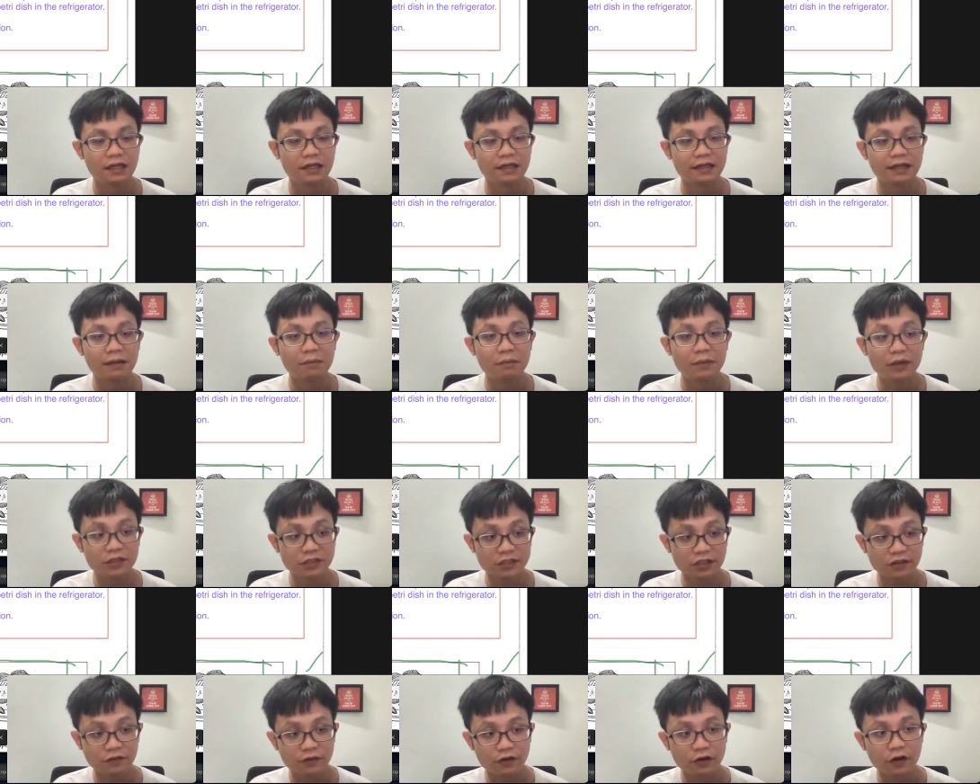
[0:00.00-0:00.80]
numbers
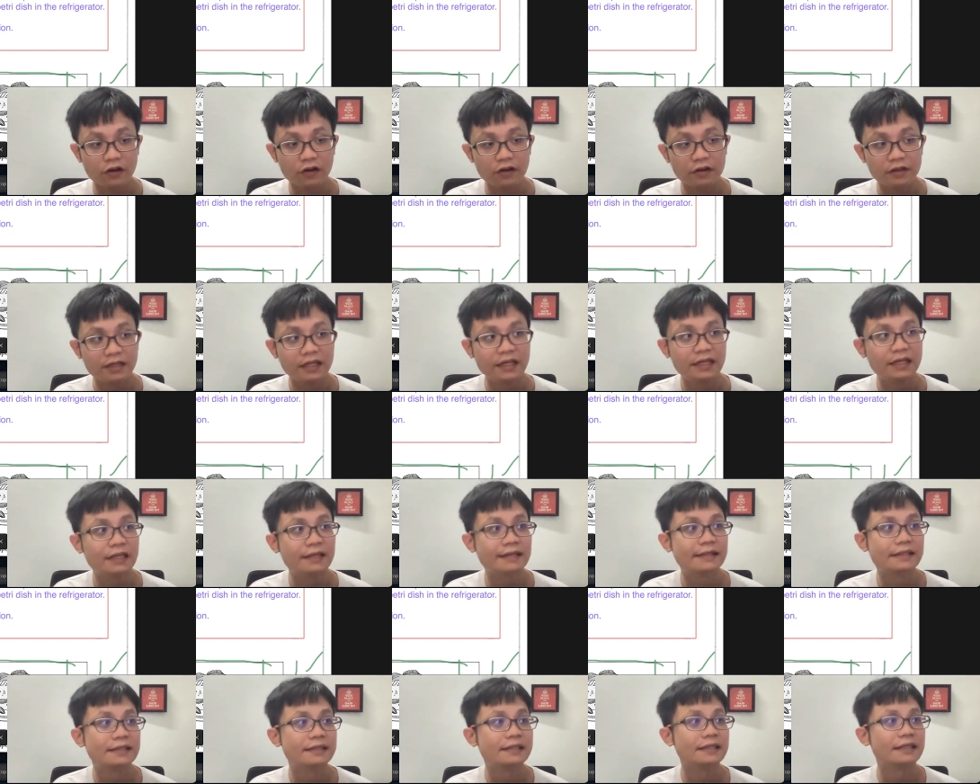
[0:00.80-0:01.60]
of
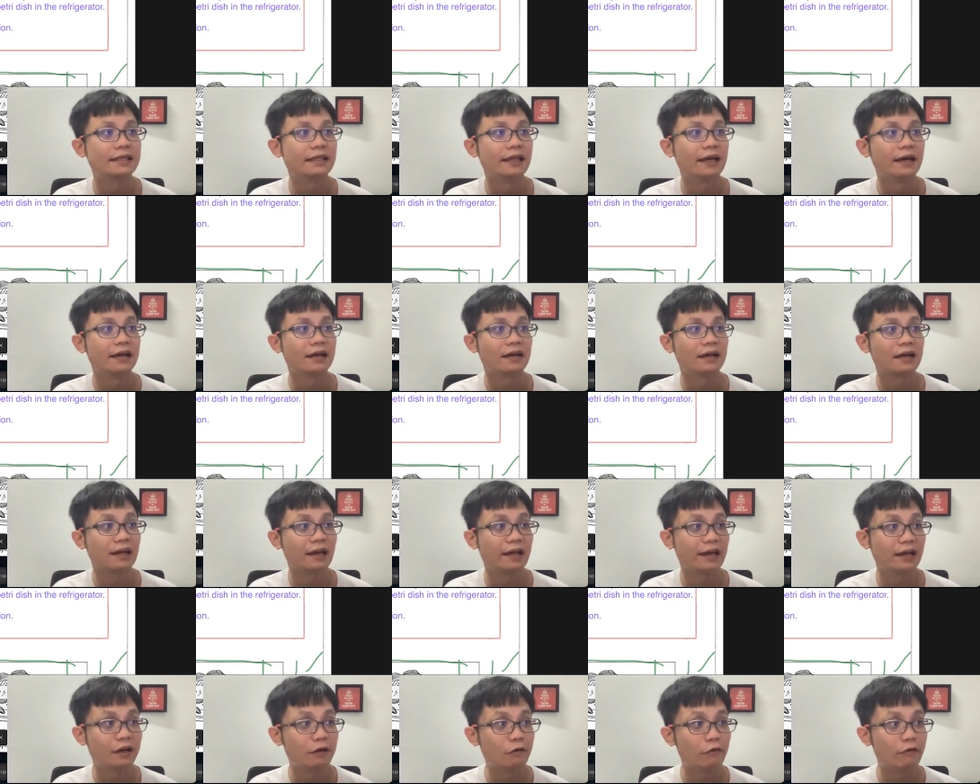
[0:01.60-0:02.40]
colonies, see the
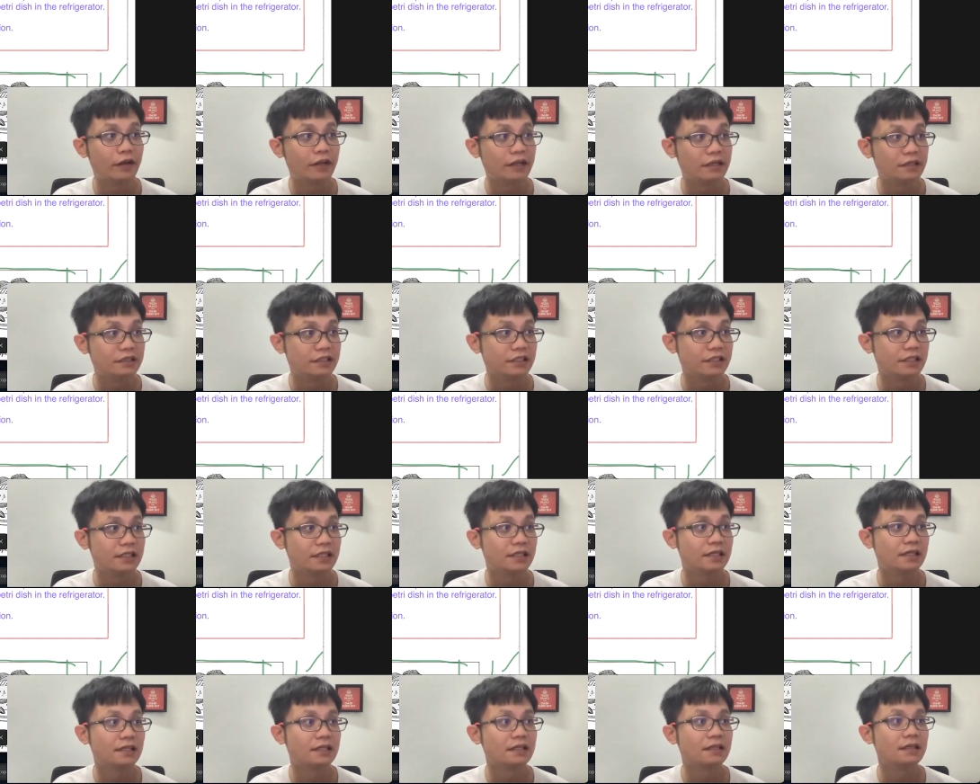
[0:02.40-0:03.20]
clear
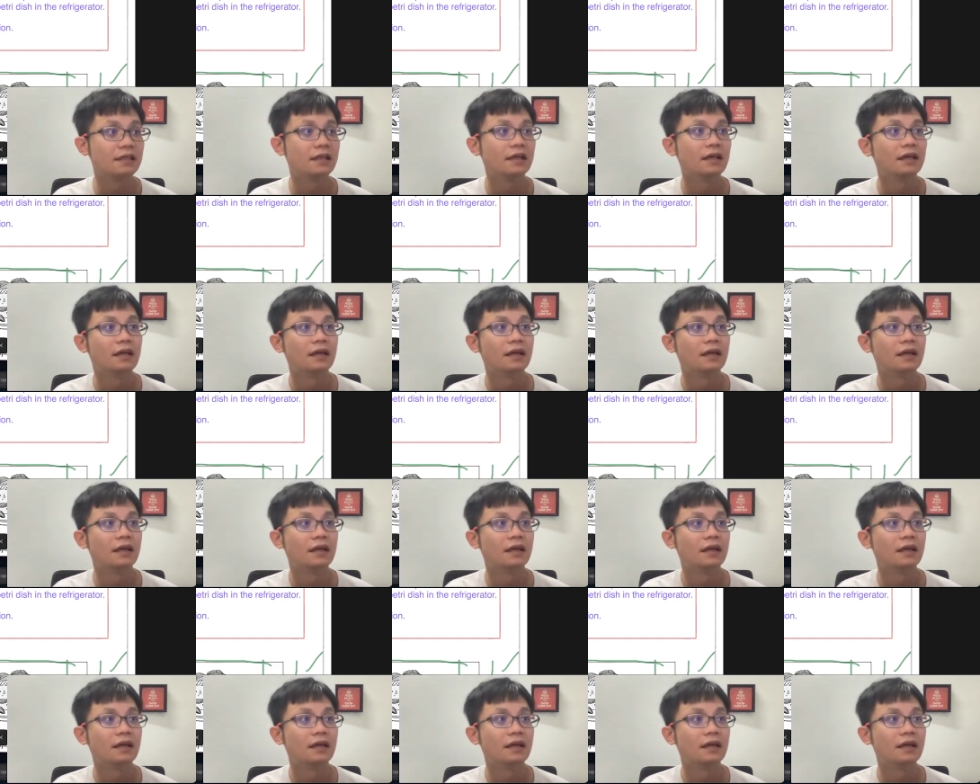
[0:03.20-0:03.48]
region,